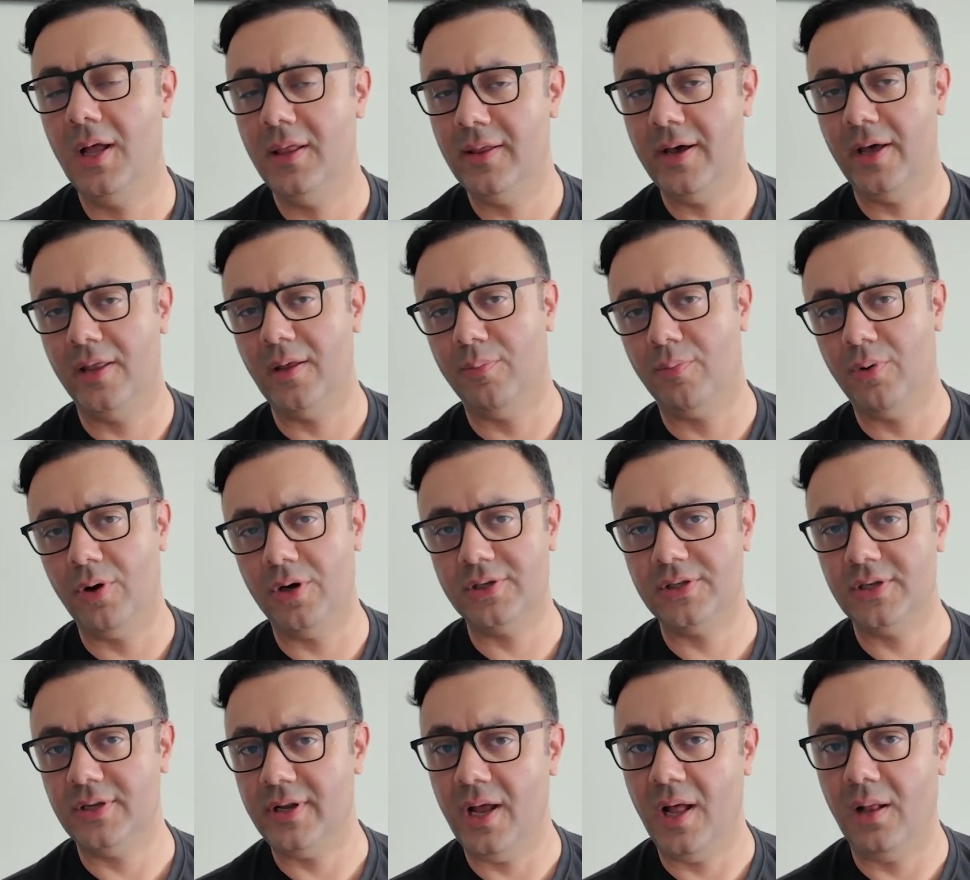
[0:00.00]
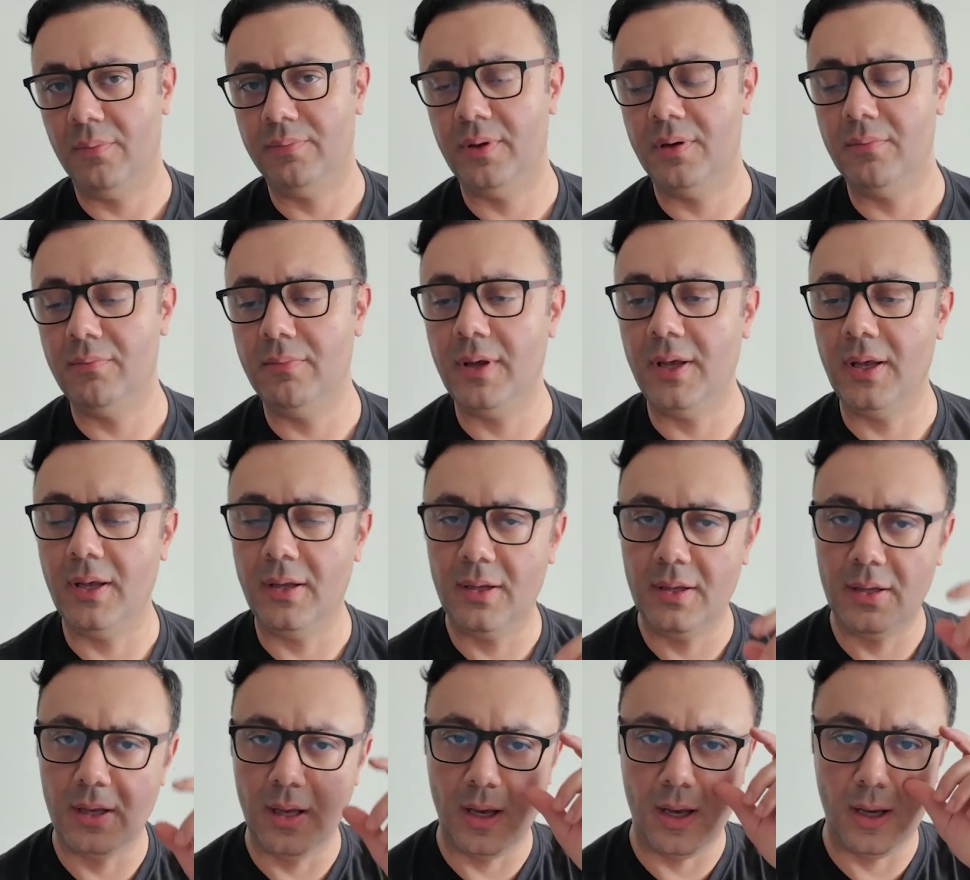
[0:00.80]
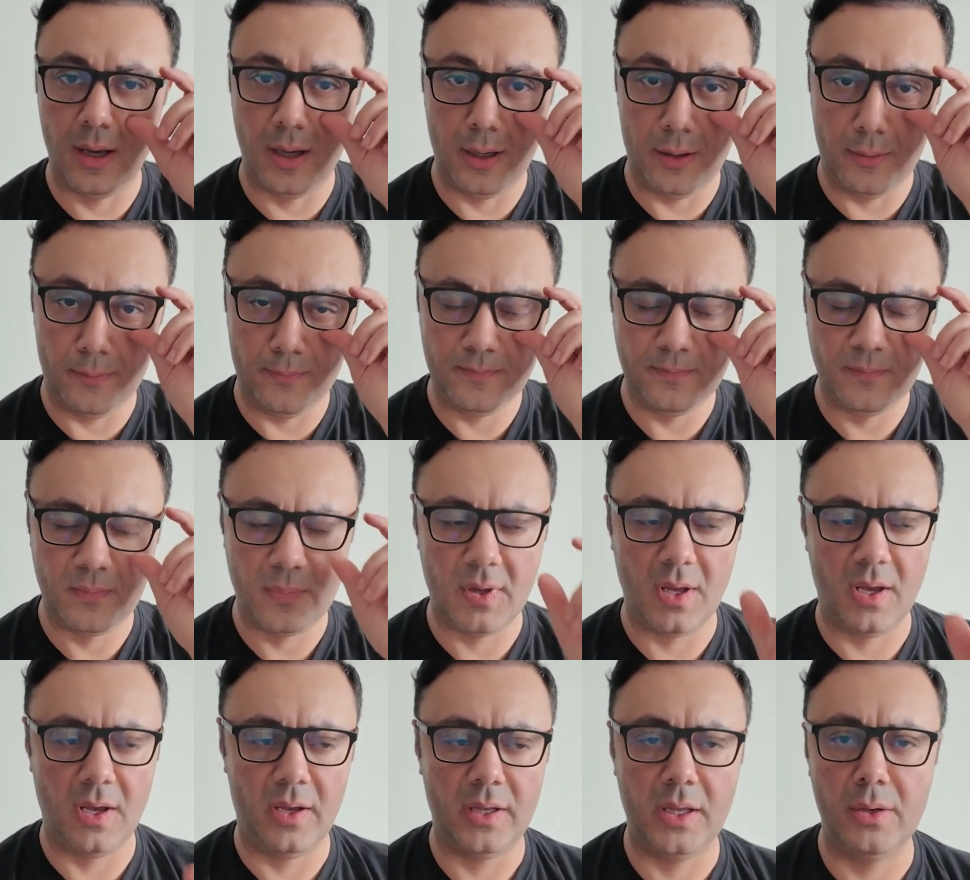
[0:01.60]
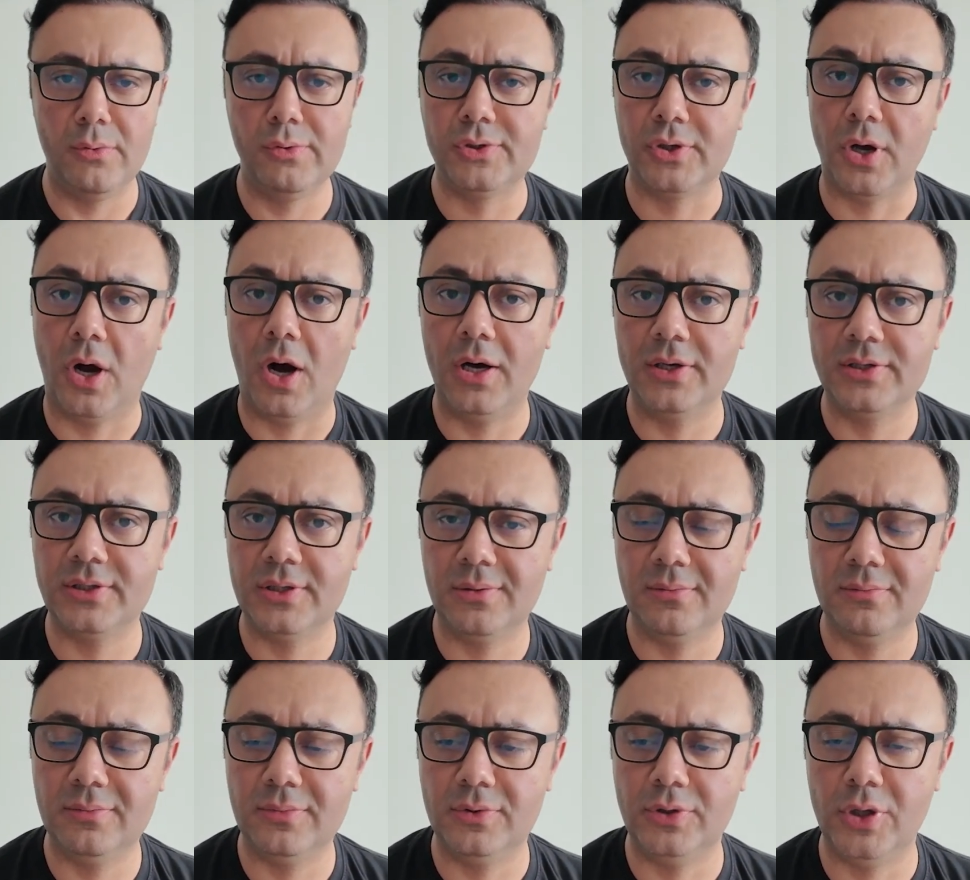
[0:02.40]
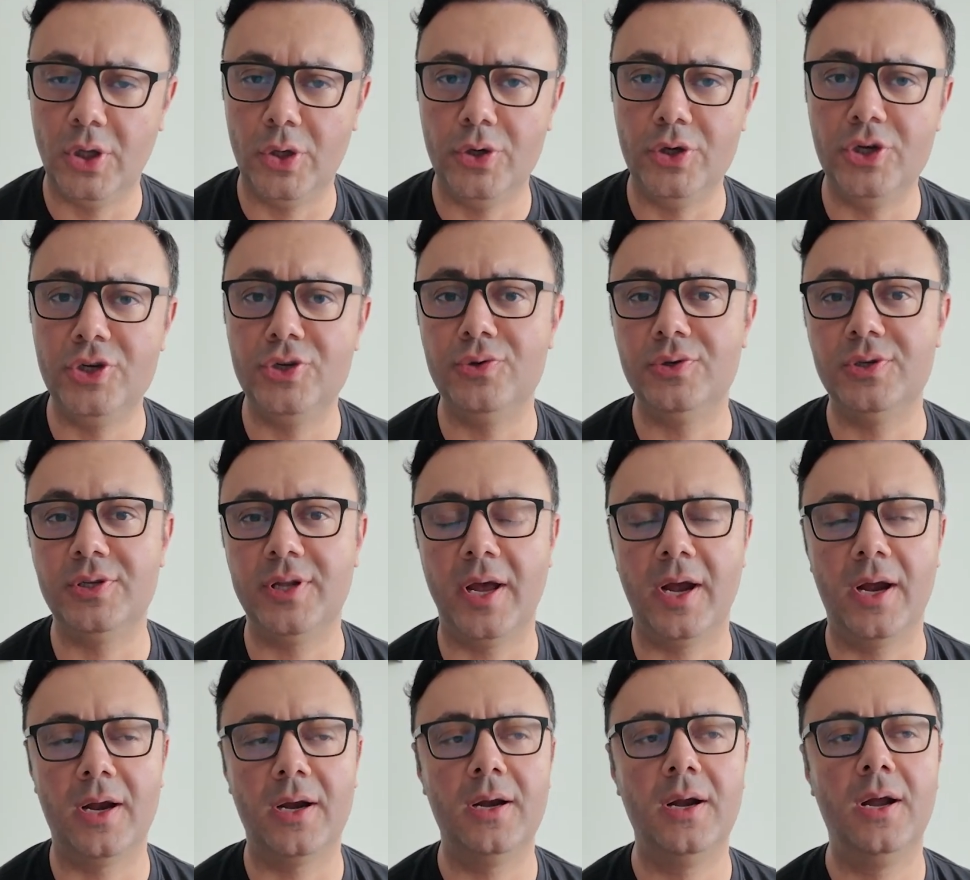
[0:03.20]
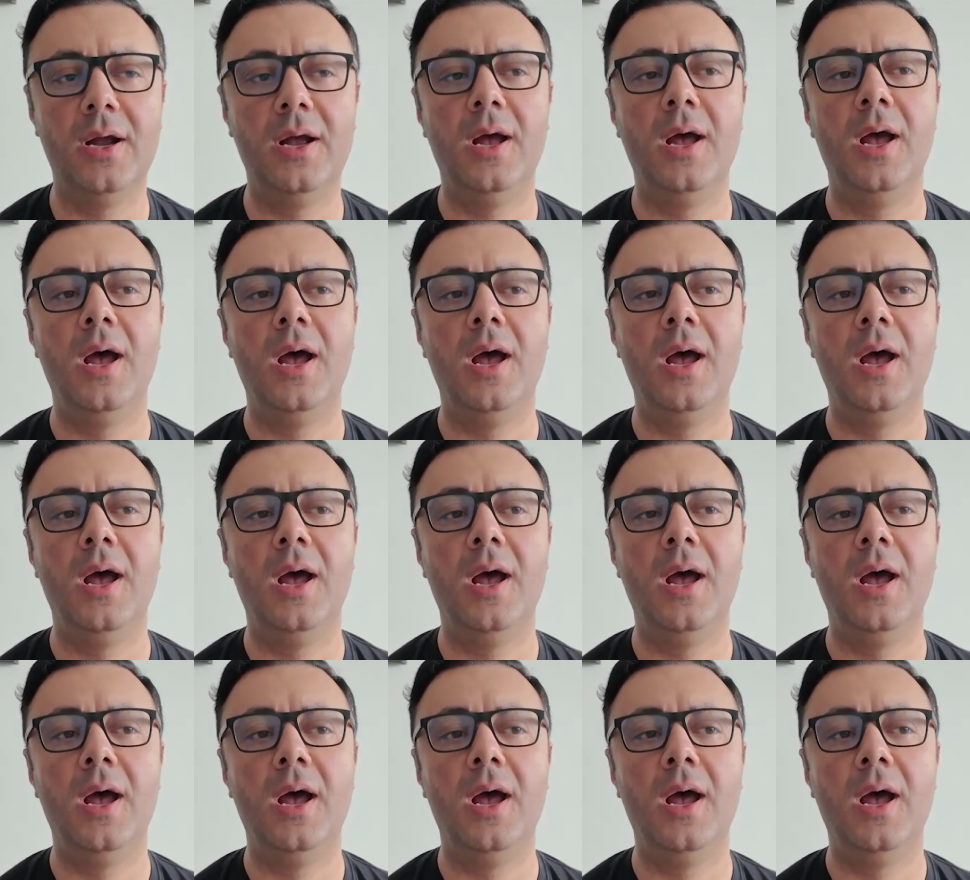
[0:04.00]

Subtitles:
Now the person helping me, he was awesome, no issues there.